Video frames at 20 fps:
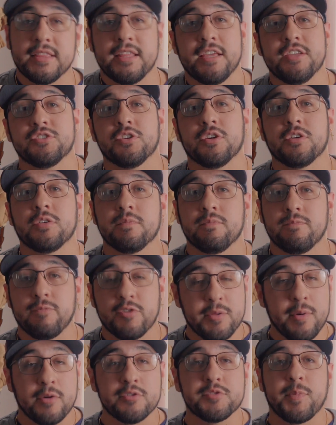These are,
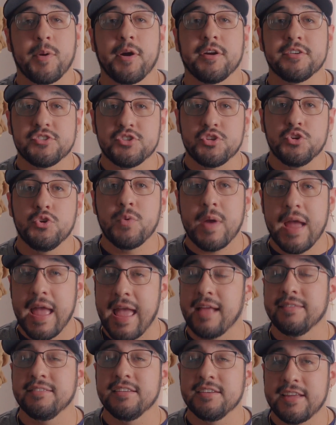for the most part,
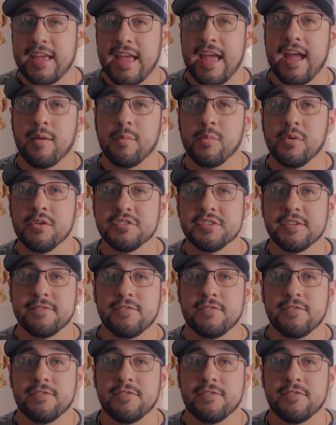two-handed cameras.